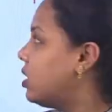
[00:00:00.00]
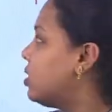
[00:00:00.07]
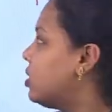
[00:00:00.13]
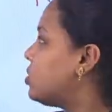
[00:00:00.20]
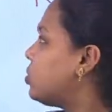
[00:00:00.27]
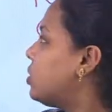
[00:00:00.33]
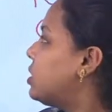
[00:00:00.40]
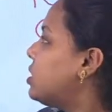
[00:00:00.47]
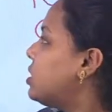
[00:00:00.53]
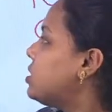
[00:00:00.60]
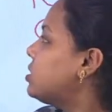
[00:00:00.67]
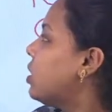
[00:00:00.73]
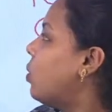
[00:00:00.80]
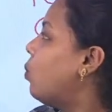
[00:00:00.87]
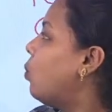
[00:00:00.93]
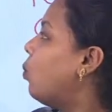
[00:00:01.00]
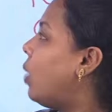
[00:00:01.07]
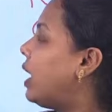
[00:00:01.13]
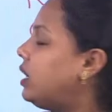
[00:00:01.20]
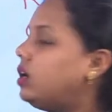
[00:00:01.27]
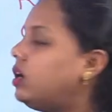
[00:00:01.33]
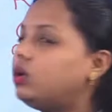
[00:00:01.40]
So it is
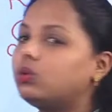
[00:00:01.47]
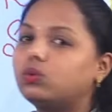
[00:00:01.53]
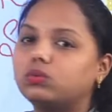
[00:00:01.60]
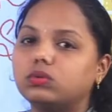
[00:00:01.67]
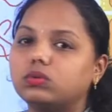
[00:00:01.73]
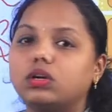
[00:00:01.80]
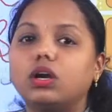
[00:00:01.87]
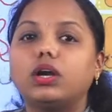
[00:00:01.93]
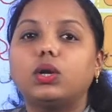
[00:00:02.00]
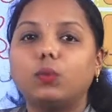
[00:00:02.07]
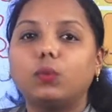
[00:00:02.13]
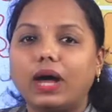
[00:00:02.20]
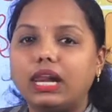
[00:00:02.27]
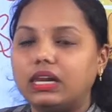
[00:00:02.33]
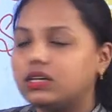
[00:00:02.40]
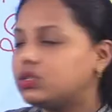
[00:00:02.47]
1, 2, 12.